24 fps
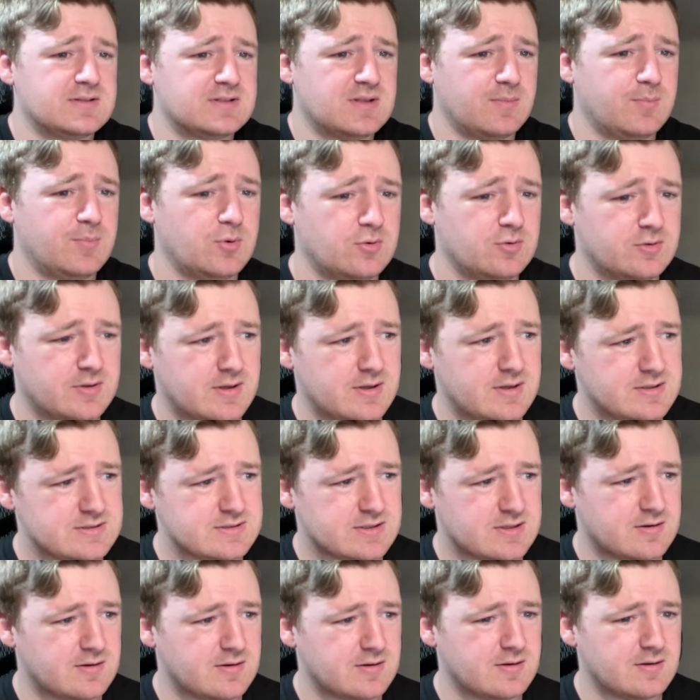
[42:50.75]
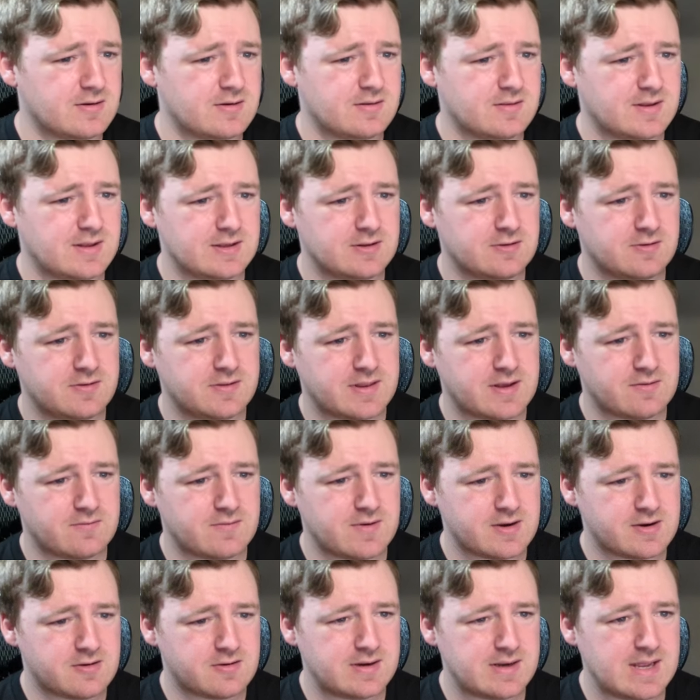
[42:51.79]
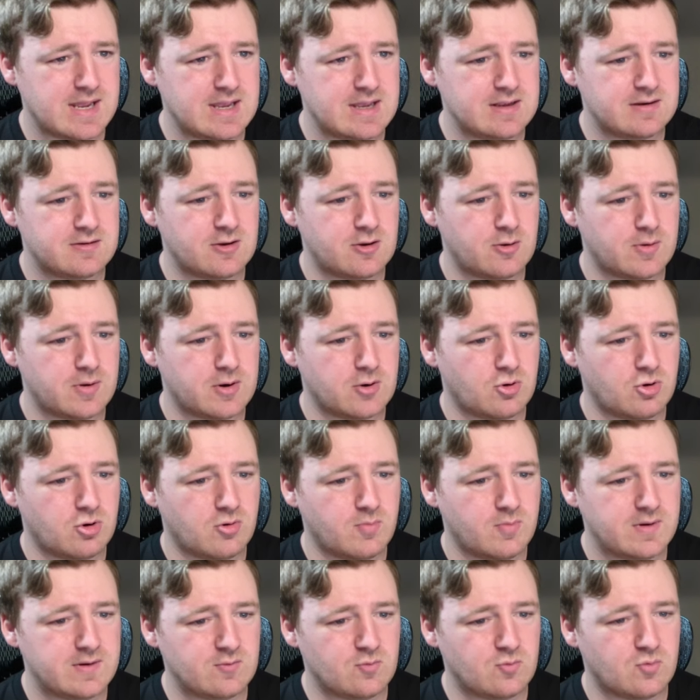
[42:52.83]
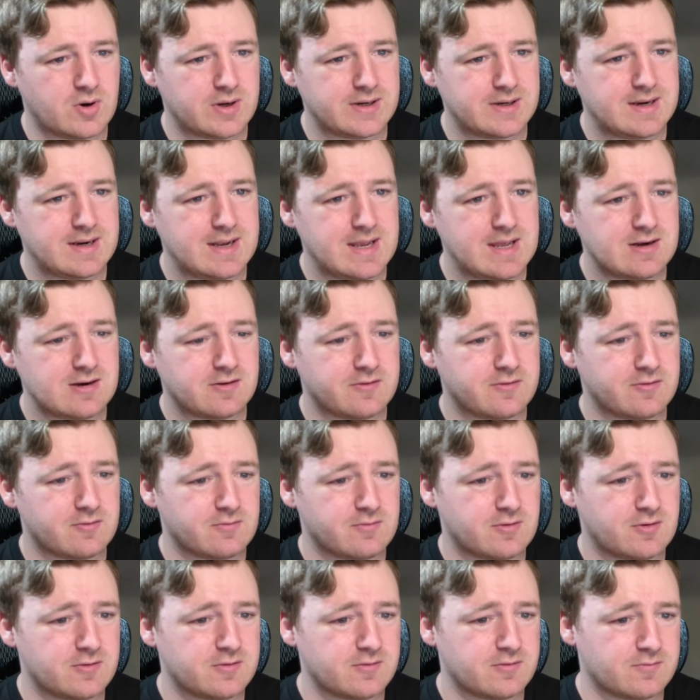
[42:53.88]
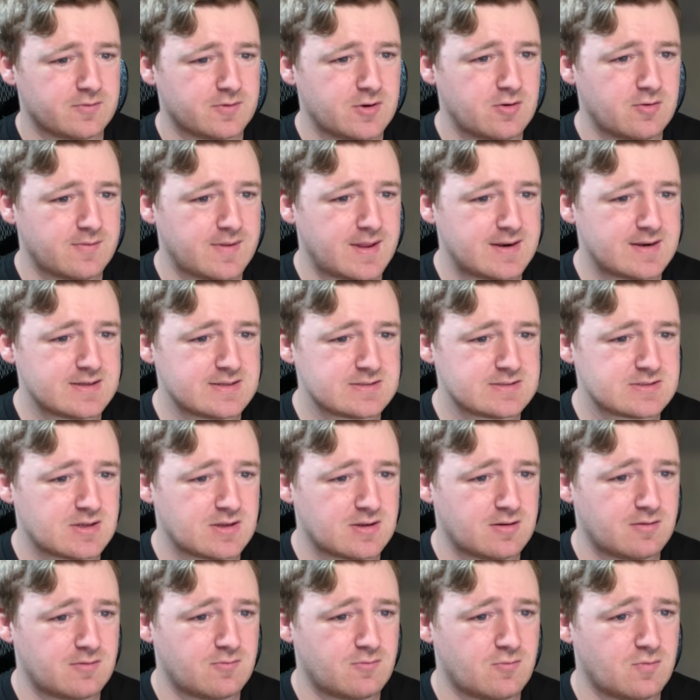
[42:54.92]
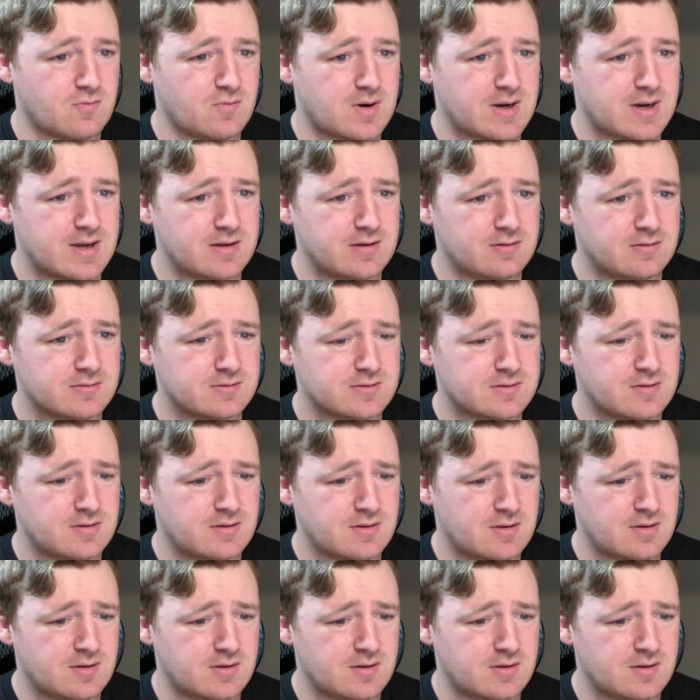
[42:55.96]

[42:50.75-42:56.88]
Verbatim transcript: The Bulldogs are like look at that record: eight zero oh at home and one and eight on the on the road. That is wild.